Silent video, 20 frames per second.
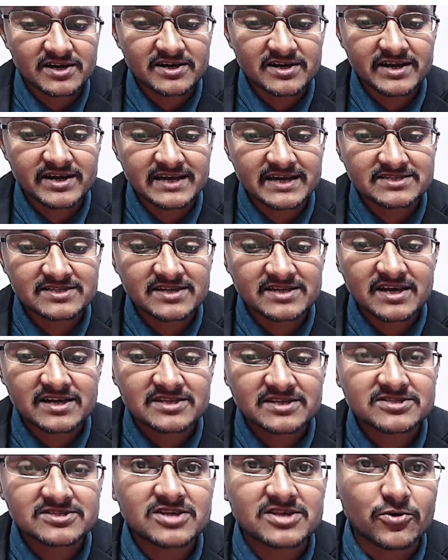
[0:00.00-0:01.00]
heard as
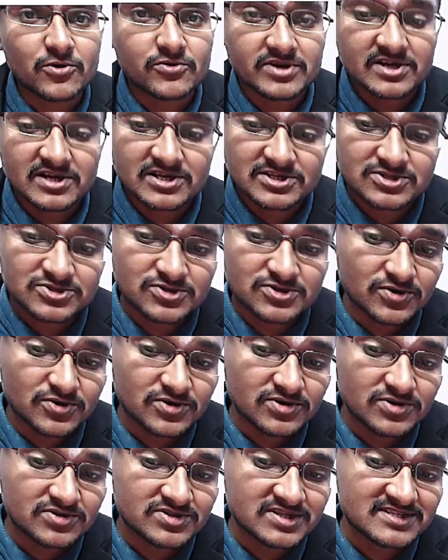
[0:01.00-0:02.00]
sound.
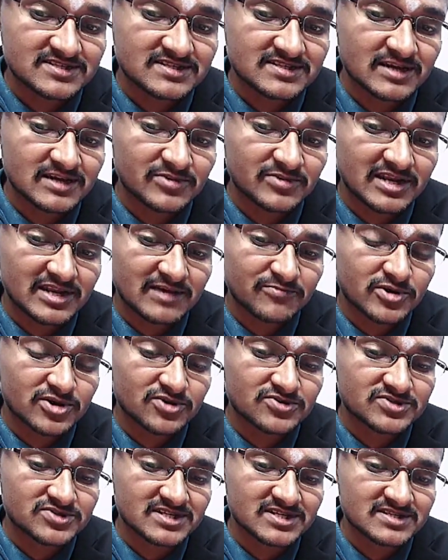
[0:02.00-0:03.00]
So this tabla
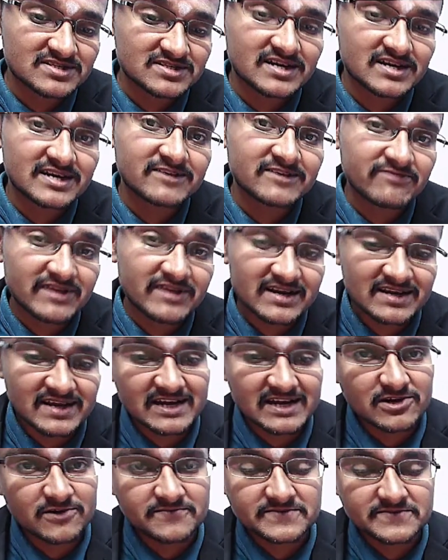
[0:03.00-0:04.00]
produces
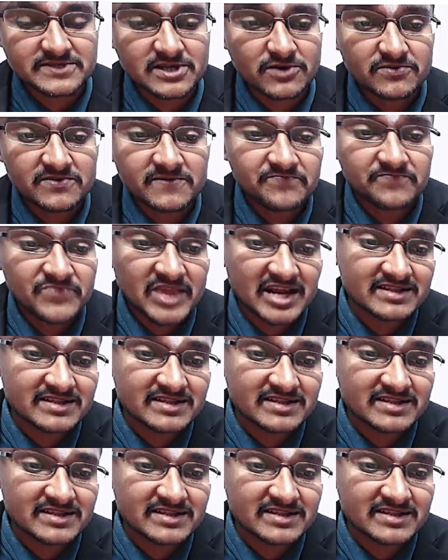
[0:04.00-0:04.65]
different kind of sound,